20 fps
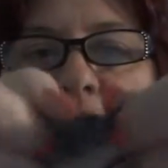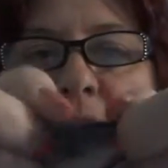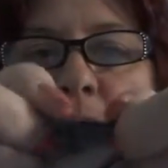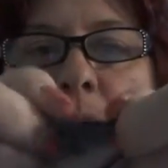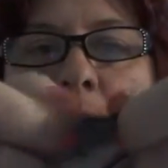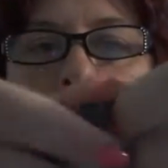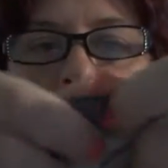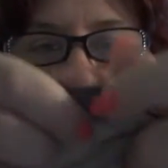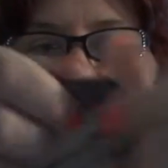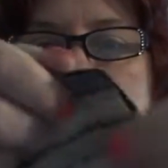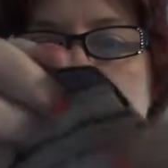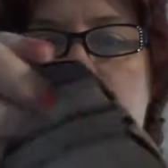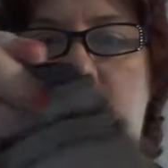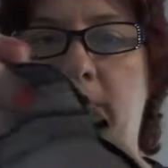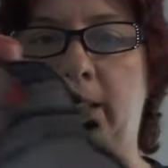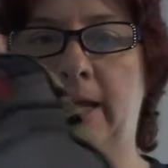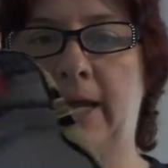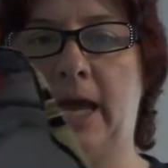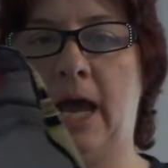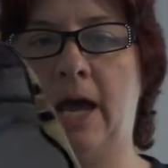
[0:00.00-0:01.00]
of bulk here
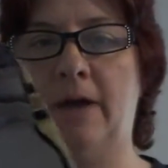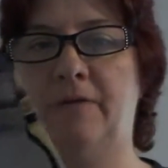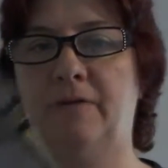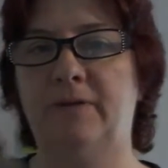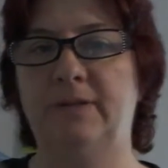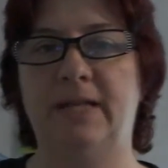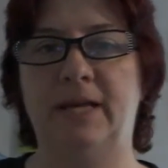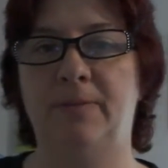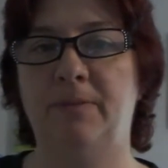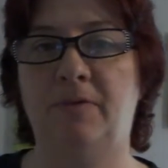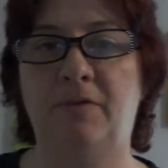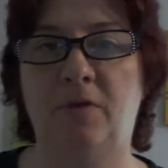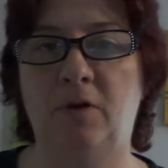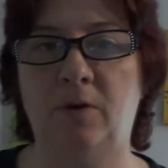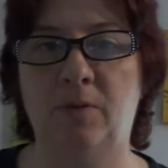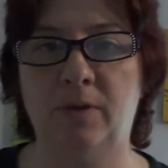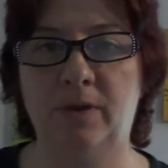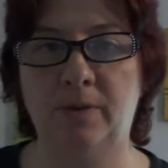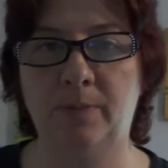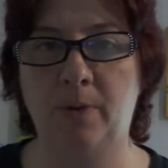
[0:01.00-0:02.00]
like I've said
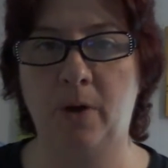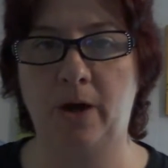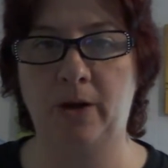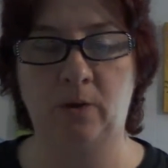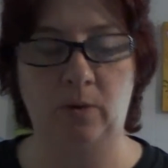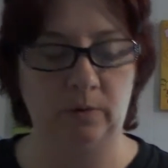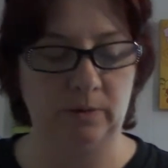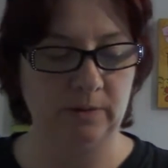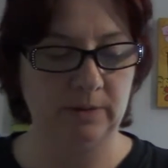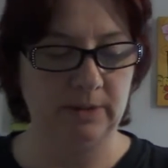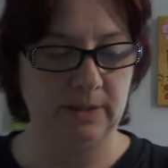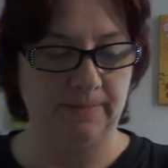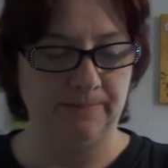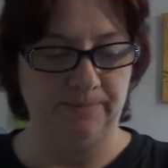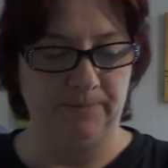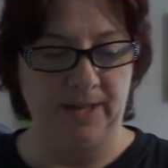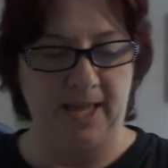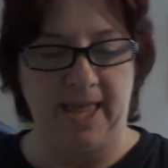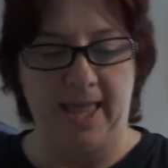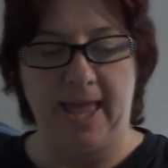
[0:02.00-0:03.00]
before with the pot holders.
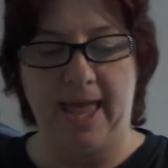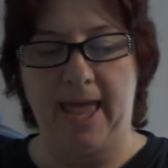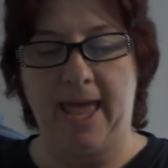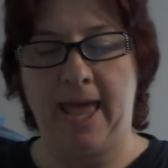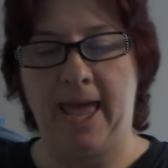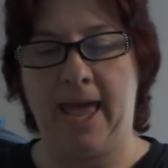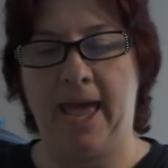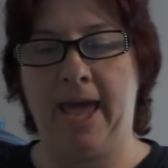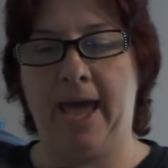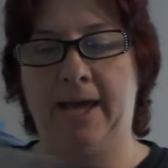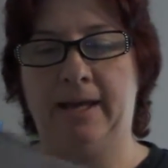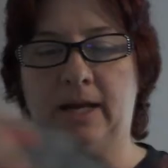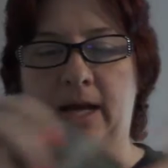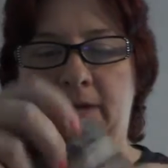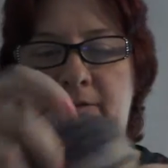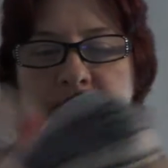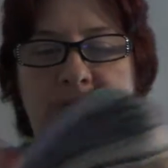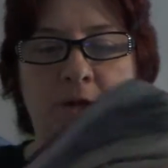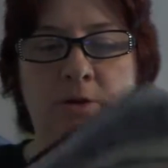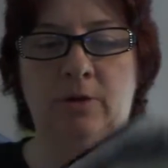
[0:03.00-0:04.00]
And
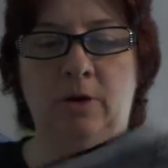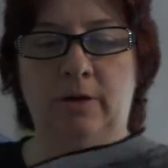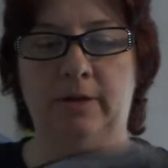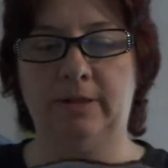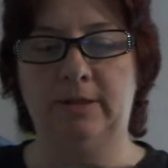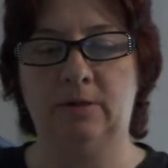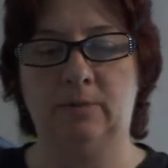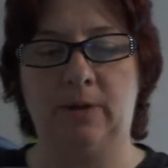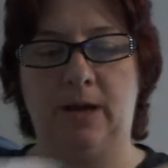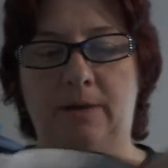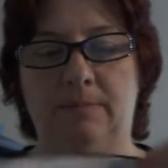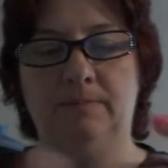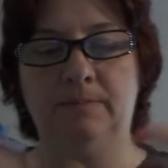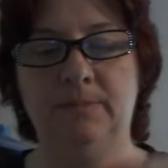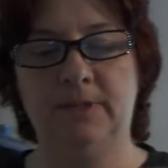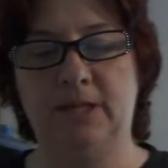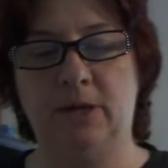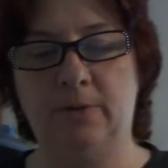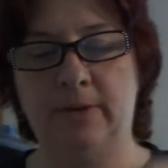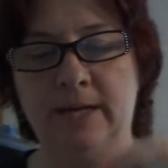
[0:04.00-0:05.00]
I've sewn all this around.
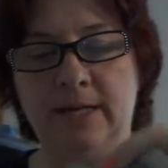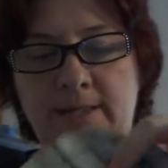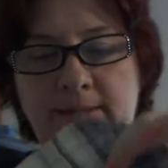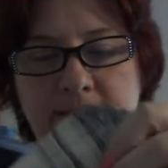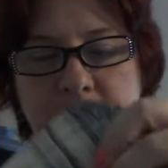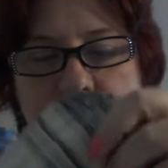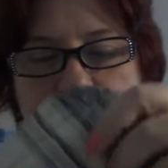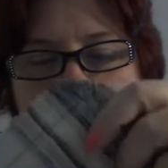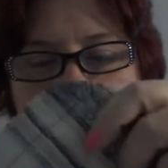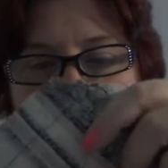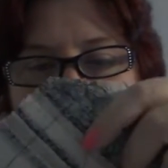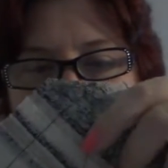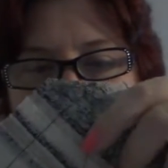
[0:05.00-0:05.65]
So inside,